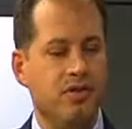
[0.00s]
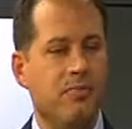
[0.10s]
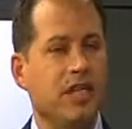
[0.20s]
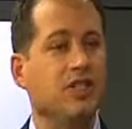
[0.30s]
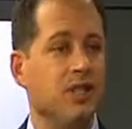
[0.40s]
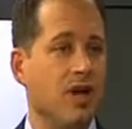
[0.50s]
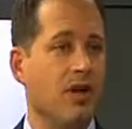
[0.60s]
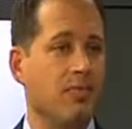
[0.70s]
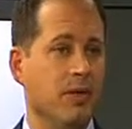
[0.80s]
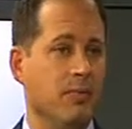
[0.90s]
you, you mentioned
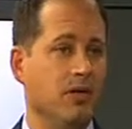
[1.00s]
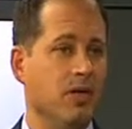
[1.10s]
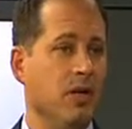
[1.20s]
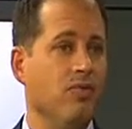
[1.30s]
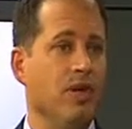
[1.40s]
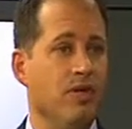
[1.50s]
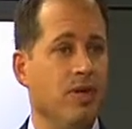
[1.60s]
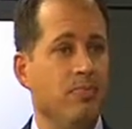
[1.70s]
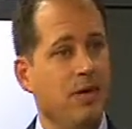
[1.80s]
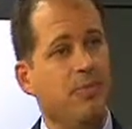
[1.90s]
young people. You know, we see
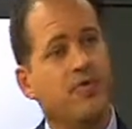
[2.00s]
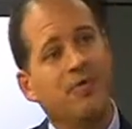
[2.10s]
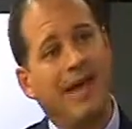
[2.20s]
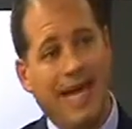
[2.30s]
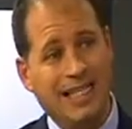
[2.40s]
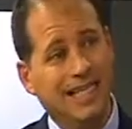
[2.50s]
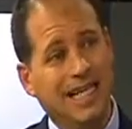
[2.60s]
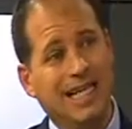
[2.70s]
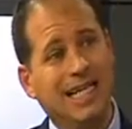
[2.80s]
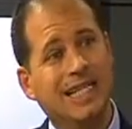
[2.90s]
people from
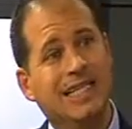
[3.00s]
18